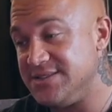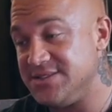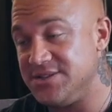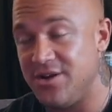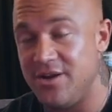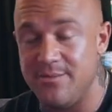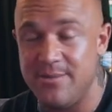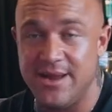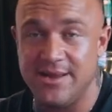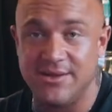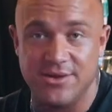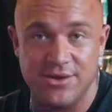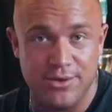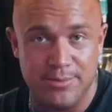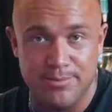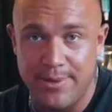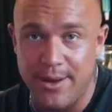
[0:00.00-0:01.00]
just gonna mean that
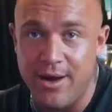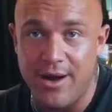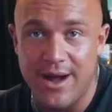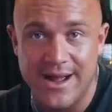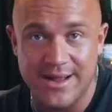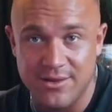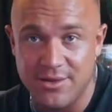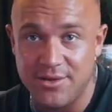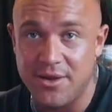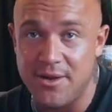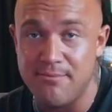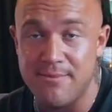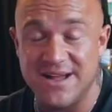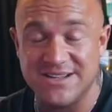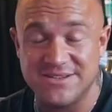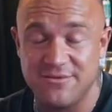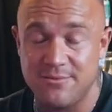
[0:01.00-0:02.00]
you pile on a
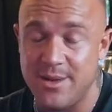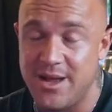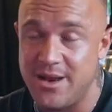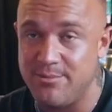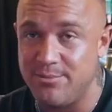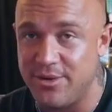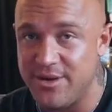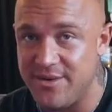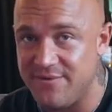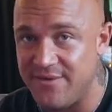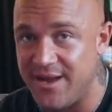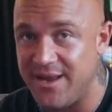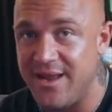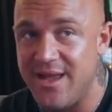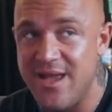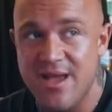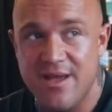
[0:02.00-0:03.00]
massive amount of body
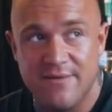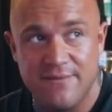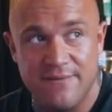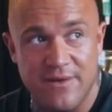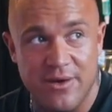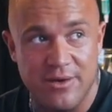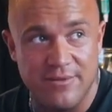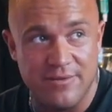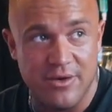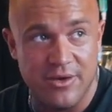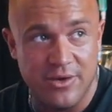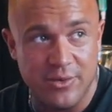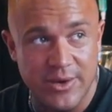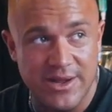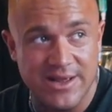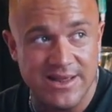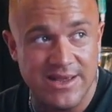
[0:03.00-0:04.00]
fat very, very
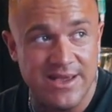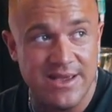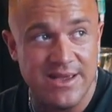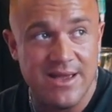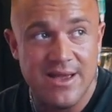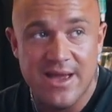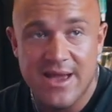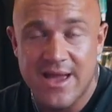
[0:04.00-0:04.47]
quickly,